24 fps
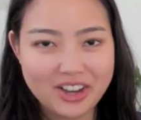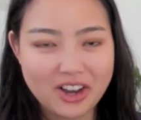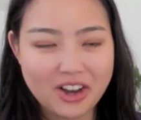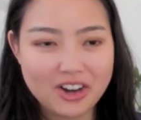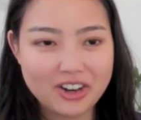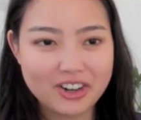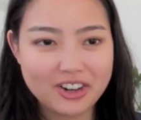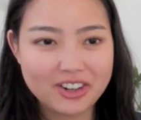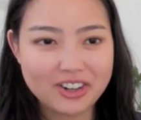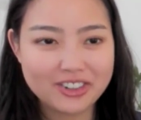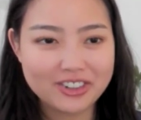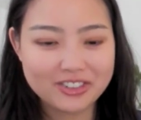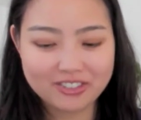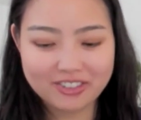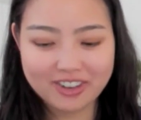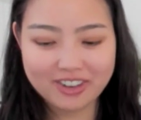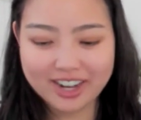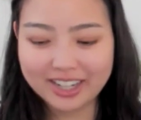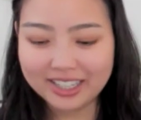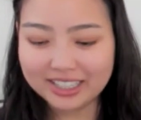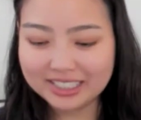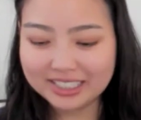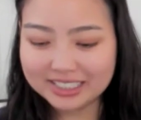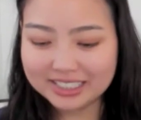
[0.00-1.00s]
All
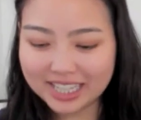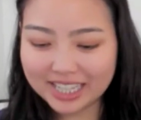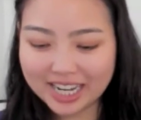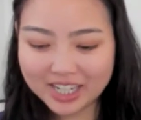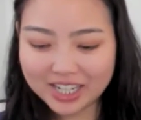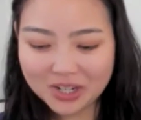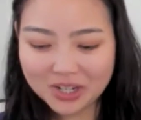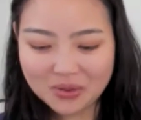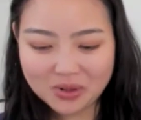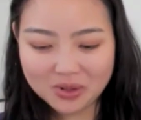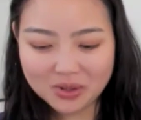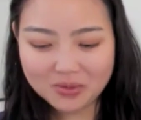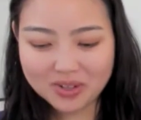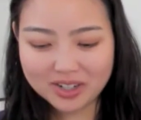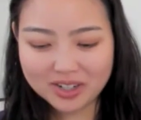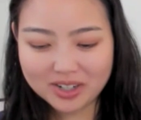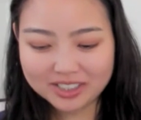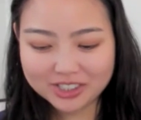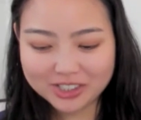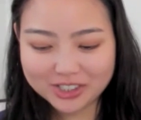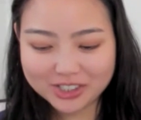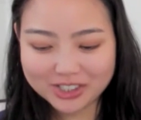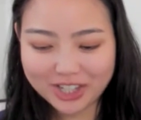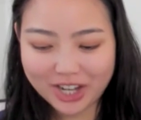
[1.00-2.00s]
right. Anyone want to
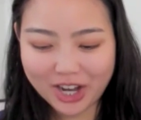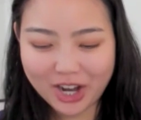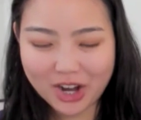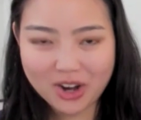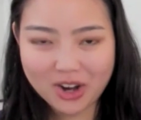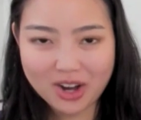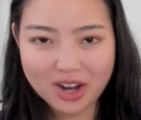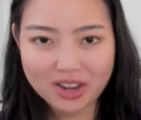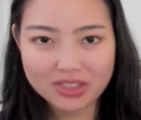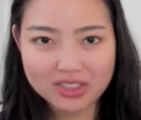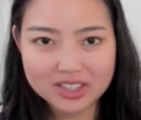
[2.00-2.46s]
share in